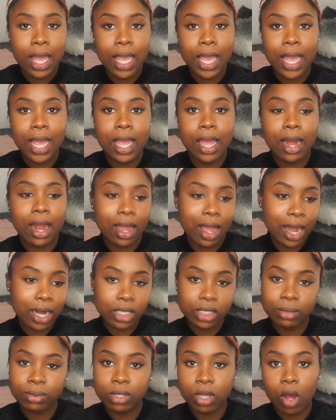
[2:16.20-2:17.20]
and I got
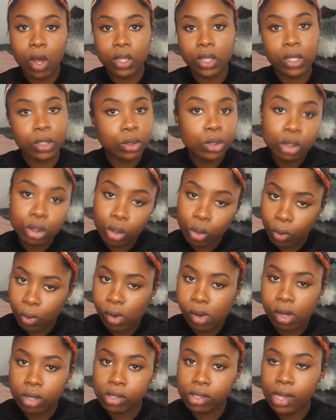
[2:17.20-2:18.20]
accepted to all those
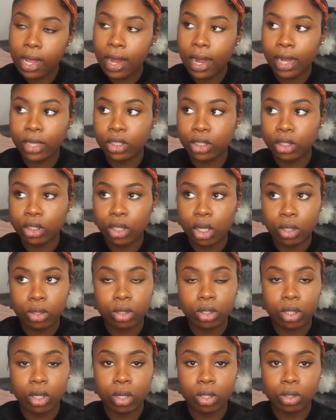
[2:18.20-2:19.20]
schools and I just
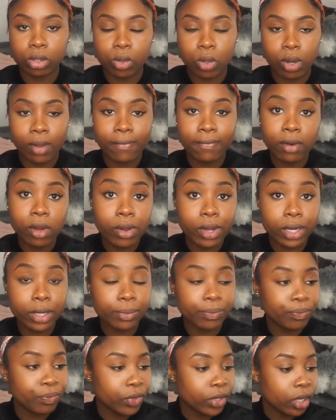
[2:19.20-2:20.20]
chose to go to school in
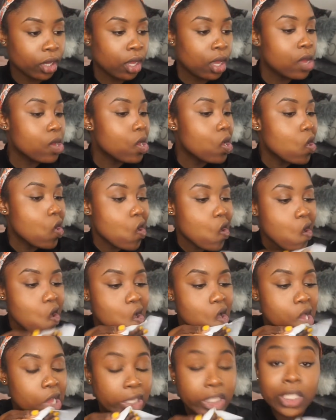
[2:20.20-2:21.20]
Florida
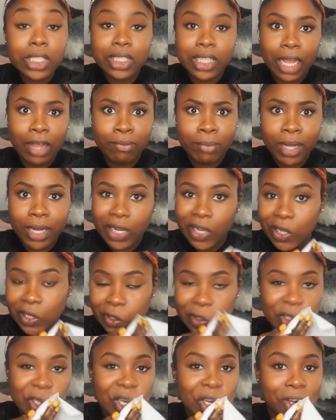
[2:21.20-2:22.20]
to save money
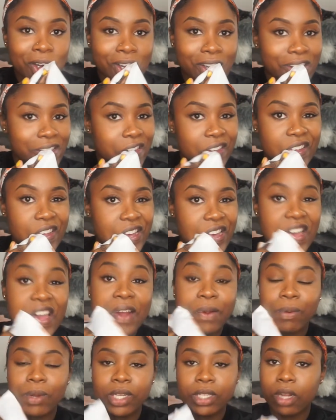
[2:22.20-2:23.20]
because, you know,
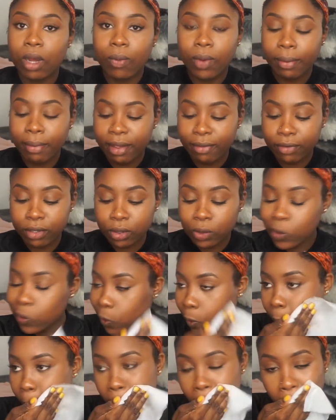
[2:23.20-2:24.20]
I really don't want to pay for
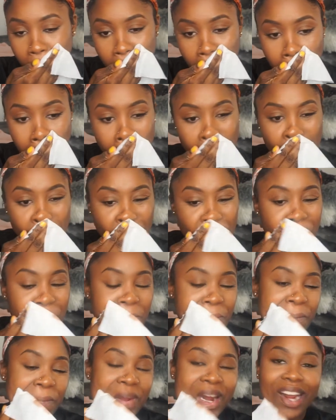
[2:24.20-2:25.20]
school.
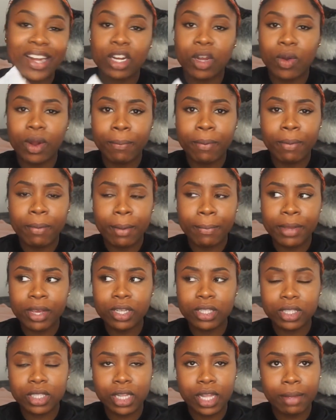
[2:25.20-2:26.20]
And I don't want to put my
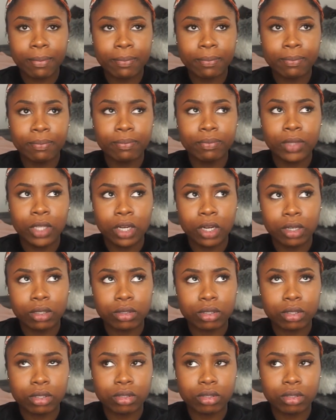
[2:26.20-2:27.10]
parents in that, you know,